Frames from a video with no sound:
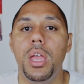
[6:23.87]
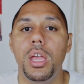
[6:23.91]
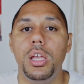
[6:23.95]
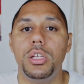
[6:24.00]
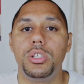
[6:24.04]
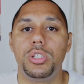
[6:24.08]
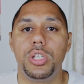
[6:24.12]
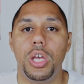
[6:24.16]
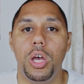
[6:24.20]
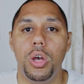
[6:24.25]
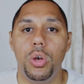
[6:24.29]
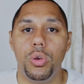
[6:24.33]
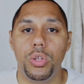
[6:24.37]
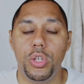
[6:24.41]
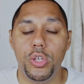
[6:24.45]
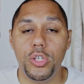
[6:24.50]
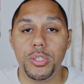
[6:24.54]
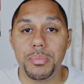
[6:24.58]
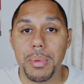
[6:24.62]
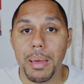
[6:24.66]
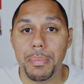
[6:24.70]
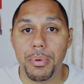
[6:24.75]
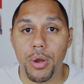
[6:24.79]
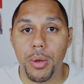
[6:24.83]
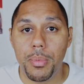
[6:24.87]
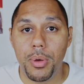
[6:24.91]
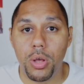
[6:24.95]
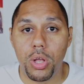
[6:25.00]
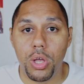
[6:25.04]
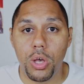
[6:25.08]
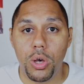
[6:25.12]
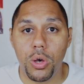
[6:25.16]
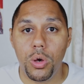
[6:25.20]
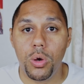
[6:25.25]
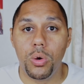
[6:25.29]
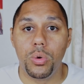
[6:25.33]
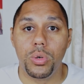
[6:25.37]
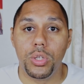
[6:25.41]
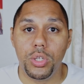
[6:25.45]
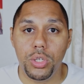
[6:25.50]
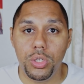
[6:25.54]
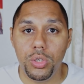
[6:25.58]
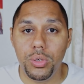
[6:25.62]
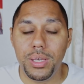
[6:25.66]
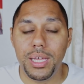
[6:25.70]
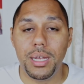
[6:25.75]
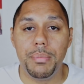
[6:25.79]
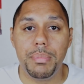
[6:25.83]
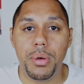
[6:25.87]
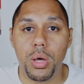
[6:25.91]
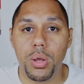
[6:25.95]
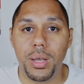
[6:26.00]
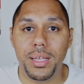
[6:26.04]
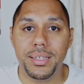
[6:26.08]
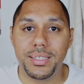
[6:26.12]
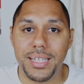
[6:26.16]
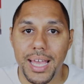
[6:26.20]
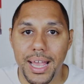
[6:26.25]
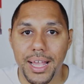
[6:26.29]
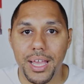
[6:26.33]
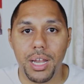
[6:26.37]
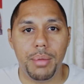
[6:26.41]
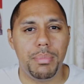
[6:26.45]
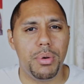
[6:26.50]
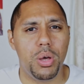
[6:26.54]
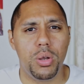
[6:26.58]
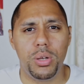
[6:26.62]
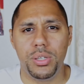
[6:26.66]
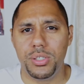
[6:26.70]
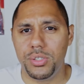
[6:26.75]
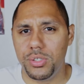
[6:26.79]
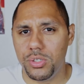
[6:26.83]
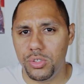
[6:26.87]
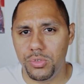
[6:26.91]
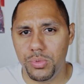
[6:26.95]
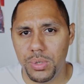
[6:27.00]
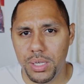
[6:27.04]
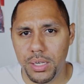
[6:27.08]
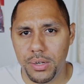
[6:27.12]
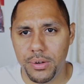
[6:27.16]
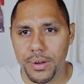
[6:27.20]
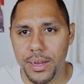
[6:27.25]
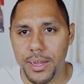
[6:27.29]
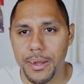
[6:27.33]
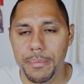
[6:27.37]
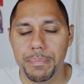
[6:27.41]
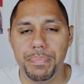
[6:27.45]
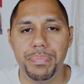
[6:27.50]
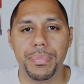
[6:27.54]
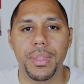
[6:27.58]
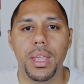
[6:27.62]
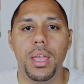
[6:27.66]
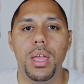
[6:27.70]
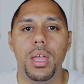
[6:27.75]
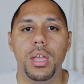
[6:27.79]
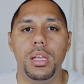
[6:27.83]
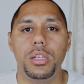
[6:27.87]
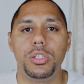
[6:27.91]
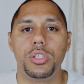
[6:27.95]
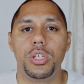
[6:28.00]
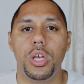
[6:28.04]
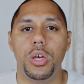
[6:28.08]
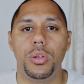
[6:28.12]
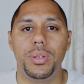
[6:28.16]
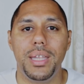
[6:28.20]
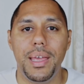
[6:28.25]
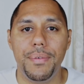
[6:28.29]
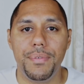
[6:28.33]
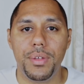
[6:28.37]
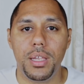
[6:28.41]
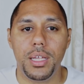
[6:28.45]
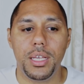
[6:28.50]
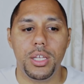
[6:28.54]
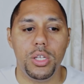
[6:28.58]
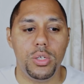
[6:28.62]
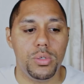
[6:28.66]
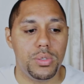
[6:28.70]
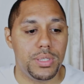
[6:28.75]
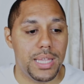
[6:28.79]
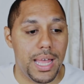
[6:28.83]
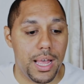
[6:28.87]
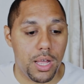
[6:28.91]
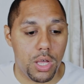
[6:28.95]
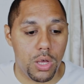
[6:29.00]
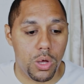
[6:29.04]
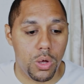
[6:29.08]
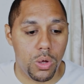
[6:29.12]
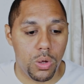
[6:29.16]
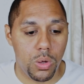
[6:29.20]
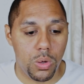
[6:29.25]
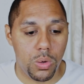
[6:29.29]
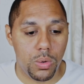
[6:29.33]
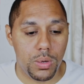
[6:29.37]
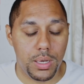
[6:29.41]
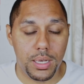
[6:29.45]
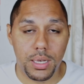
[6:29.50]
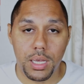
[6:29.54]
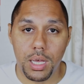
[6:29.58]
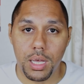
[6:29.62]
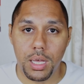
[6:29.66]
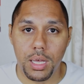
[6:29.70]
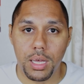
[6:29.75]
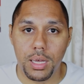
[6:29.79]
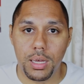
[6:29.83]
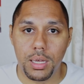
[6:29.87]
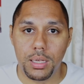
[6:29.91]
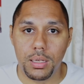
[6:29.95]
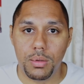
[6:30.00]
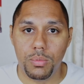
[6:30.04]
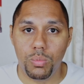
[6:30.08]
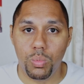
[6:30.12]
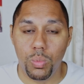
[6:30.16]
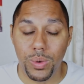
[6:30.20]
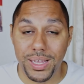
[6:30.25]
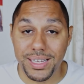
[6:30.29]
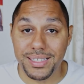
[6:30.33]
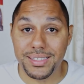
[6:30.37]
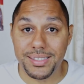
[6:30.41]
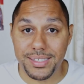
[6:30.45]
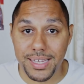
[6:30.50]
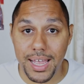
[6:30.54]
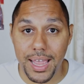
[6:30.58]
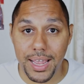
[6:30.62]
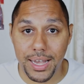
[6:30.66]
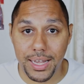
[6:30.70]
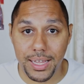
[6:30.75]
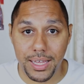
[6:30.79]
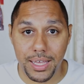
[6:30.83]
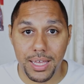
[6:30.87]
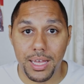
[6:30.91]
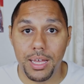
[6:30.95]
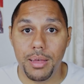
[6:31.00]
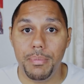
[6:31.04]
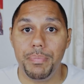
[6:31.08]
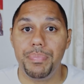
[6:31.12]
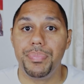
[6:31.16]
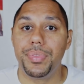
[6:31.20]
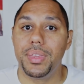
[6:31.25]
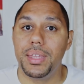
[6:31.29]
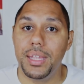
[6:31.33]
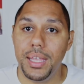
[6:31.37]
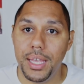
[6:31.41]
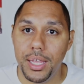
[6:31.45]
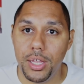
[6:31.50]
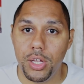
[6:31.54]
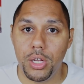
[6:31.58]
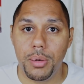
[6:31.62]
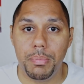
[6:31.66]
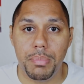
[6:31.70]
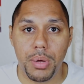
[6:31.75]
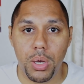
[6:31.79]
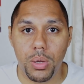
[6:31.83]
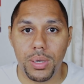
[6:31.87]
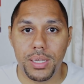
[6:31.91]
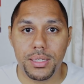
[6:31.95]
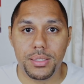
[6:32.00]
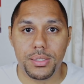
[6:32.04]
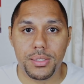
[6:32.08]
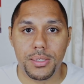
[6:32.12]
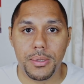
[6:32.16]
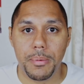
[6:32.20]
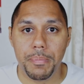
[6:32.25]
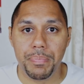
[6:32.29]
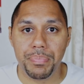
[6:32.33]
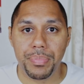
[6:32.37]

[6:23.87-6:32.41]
So use my promo code. You get a bonus. I get a bonus. It's really great. So definitely use that code when signing up to get your bonus.